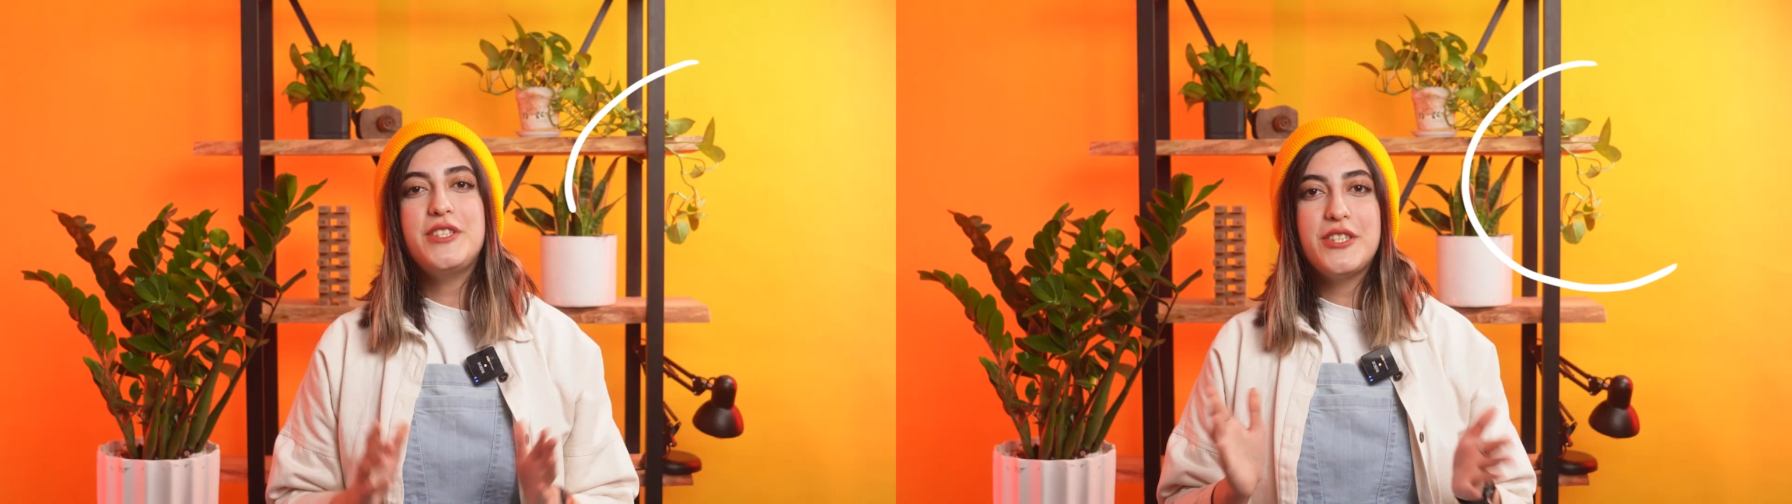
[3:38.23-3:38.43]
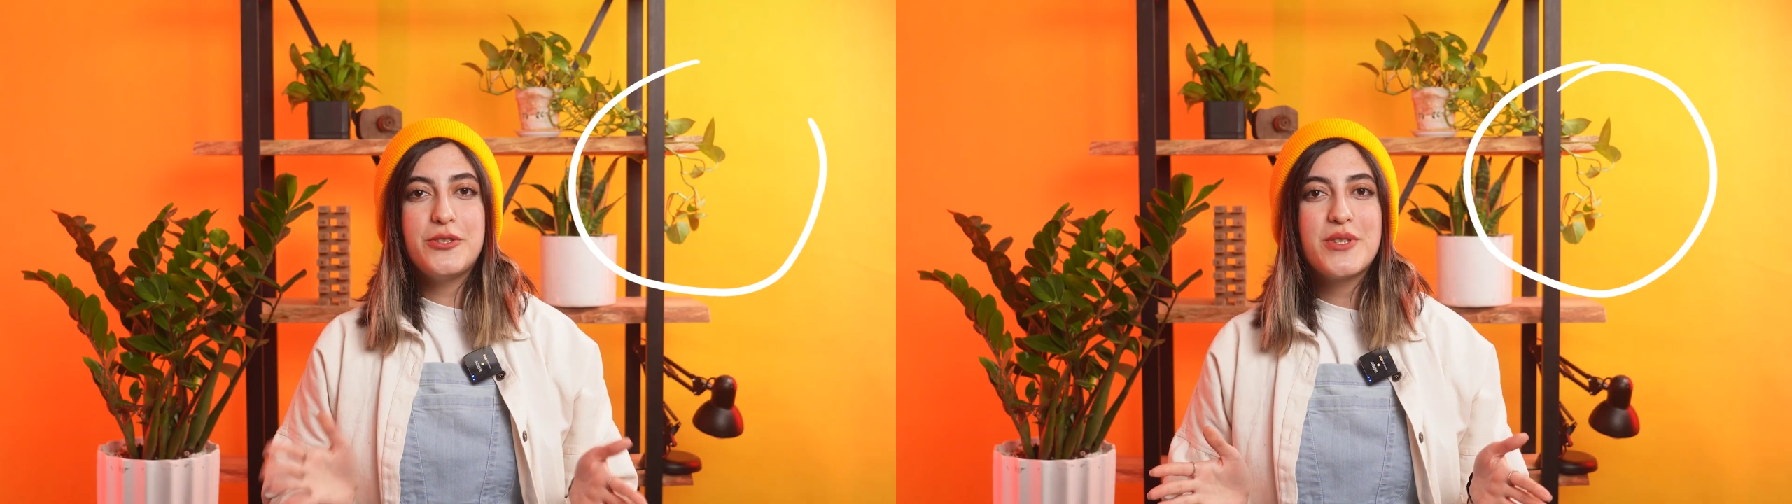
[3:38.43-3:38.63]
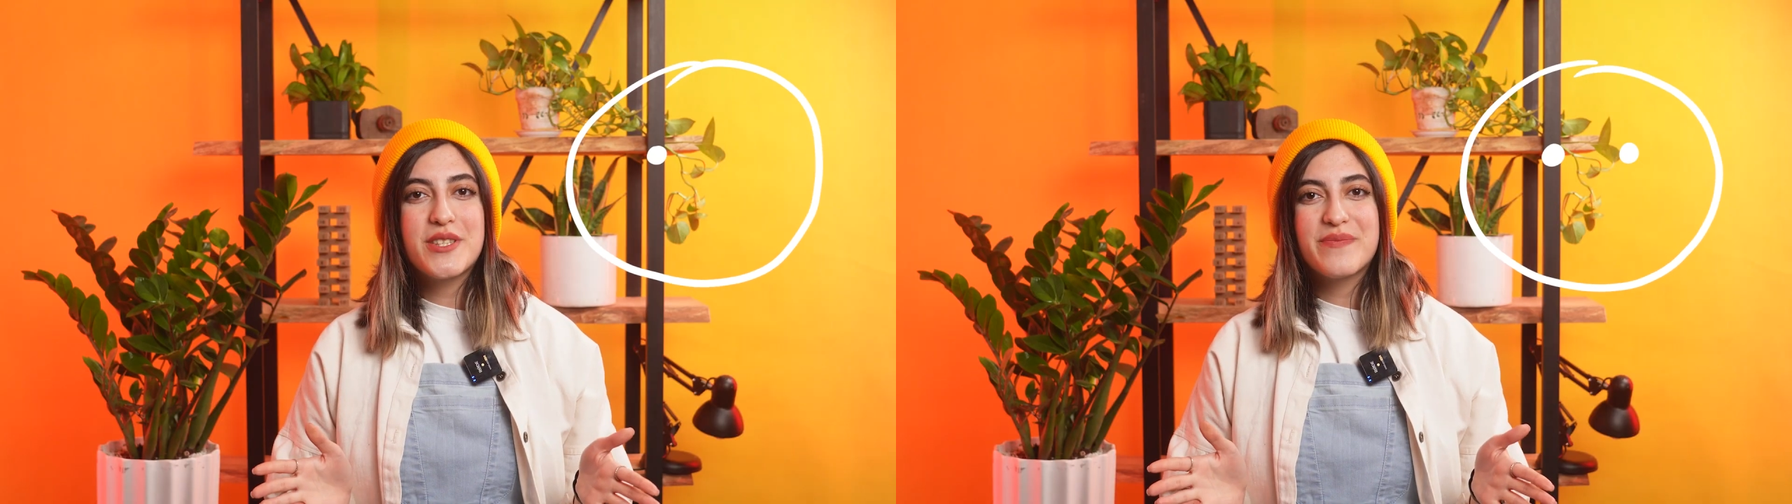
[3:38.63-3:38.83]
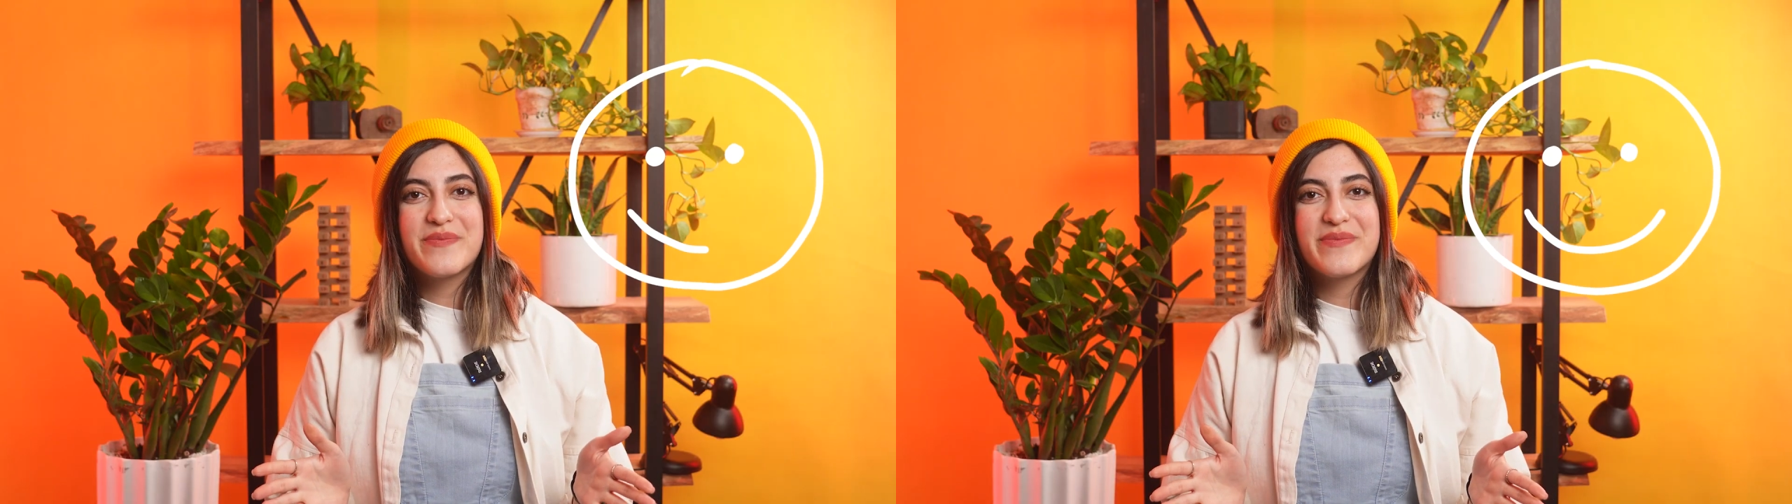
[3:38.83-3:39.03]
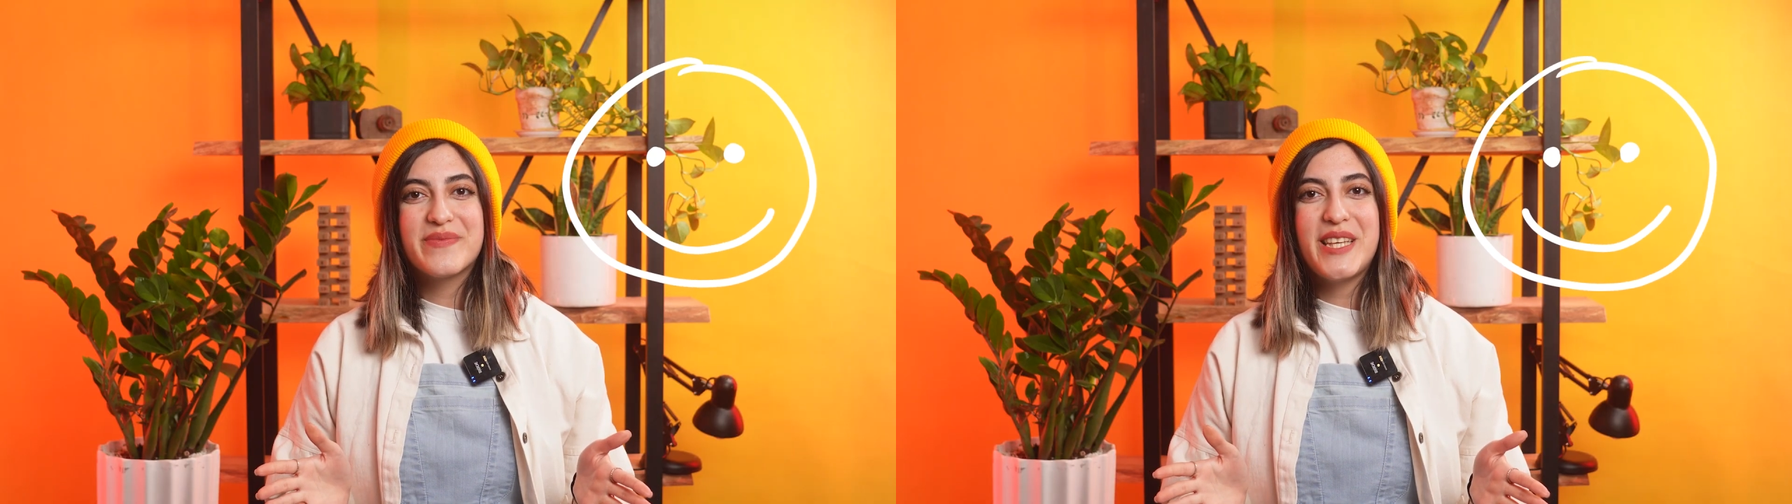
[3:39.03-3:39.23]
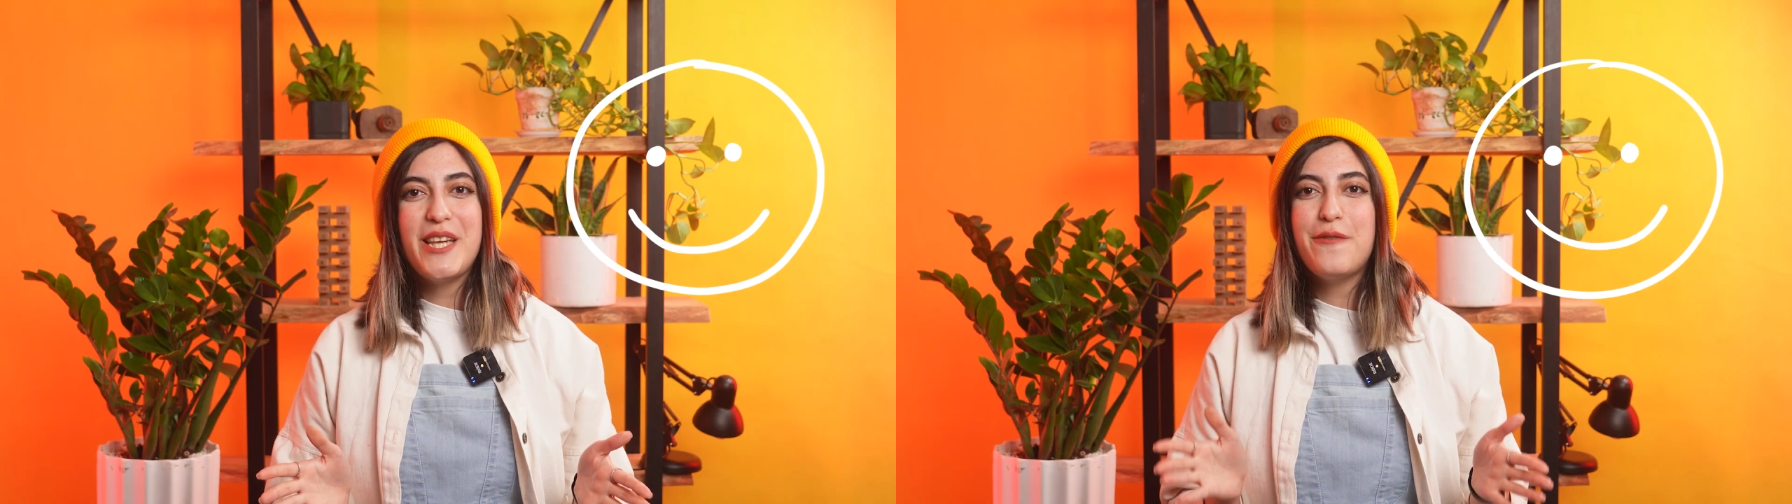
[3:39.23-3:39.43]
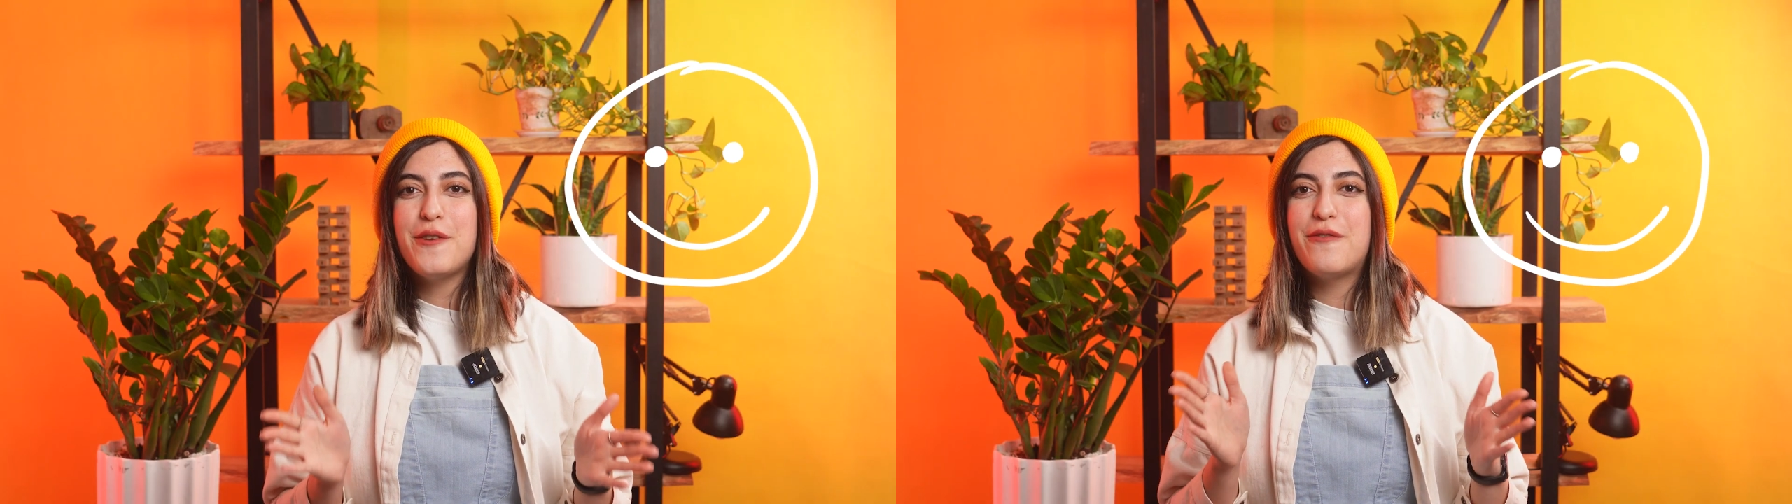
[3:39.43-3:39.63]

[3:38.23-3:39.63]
news! If you